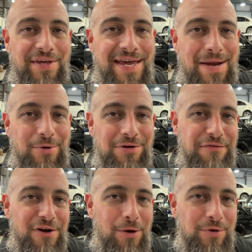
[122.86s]
a hammer and
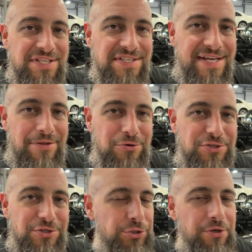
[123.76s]
figure out what's inside there
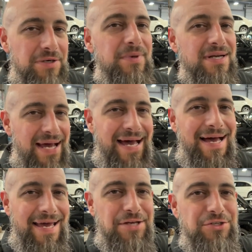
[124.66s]
just to show you, but
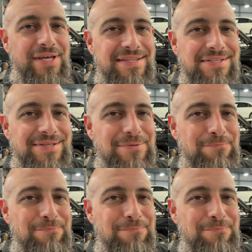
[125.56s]
I actually like this thing.